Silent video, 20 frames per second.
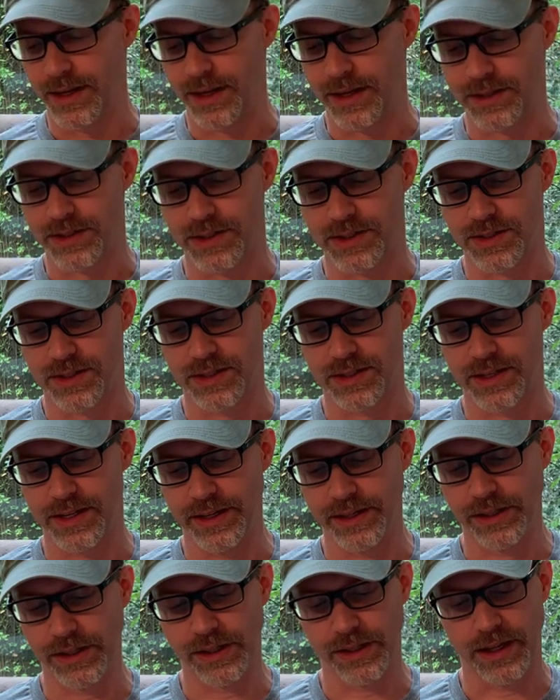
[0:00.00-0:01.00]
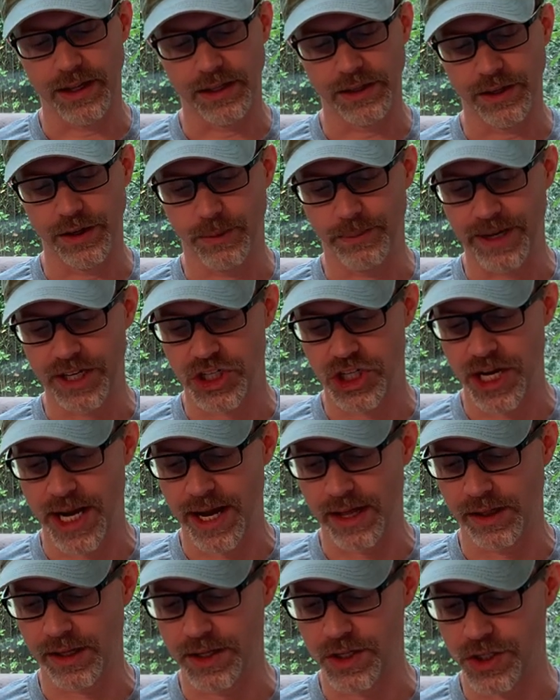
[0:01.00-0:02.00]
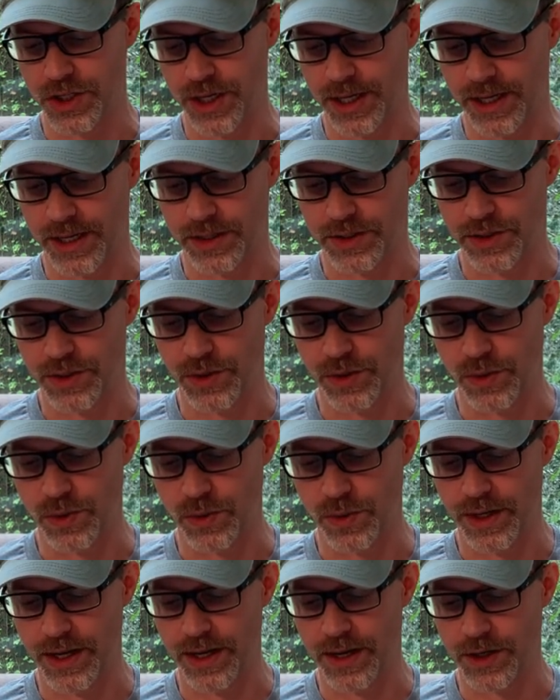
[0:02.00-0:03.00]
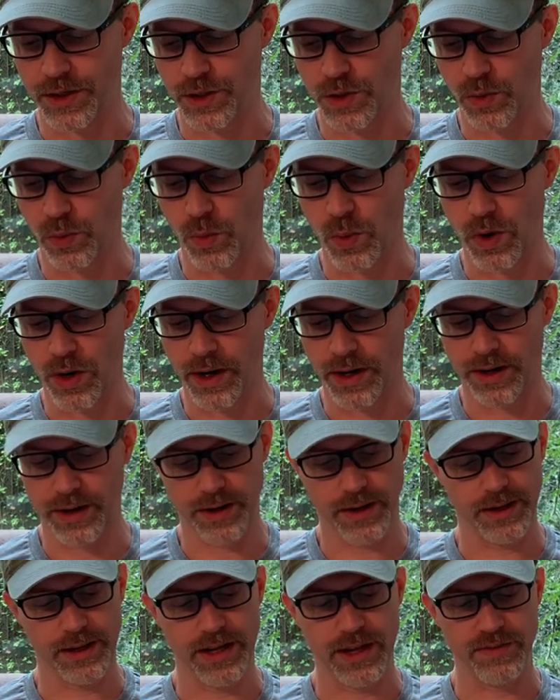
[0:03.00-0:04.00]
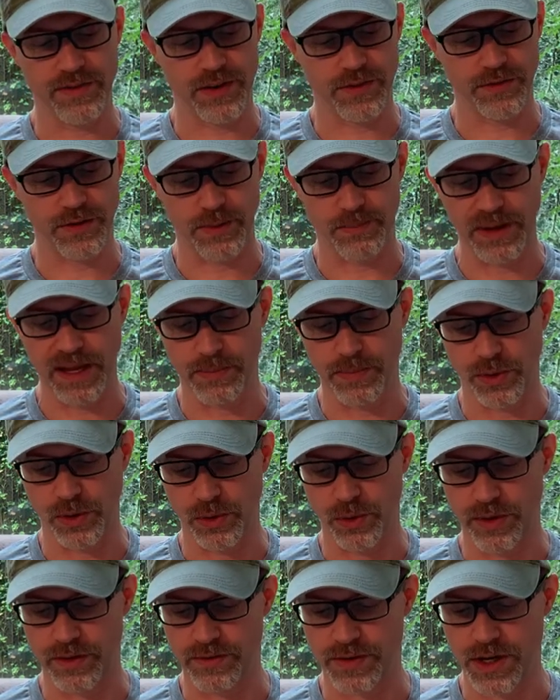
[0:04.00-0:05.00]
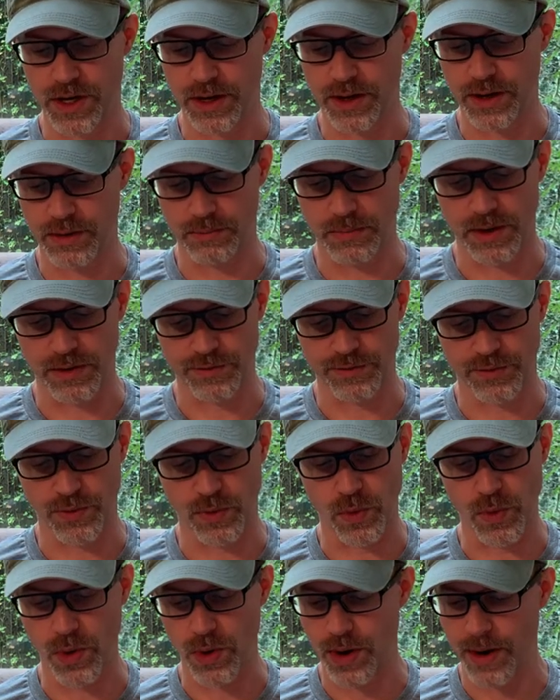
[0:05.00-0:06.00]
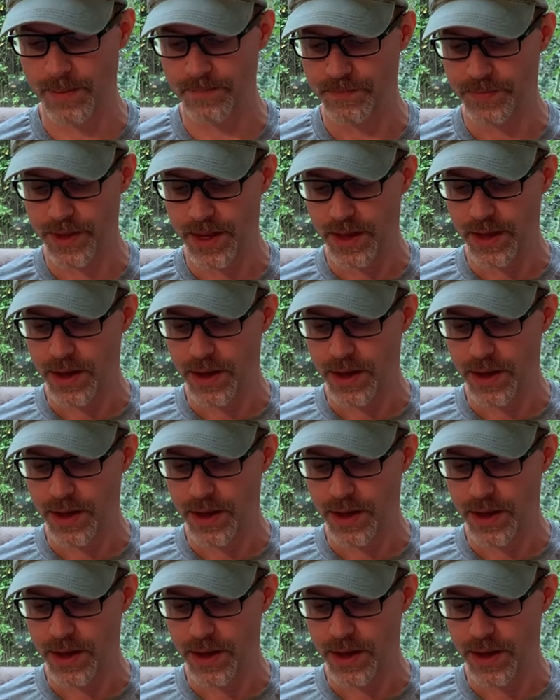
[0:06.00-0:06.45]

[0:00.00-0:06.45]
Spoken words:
It's still a little bit challenging to get it to work, even for people who have done it before.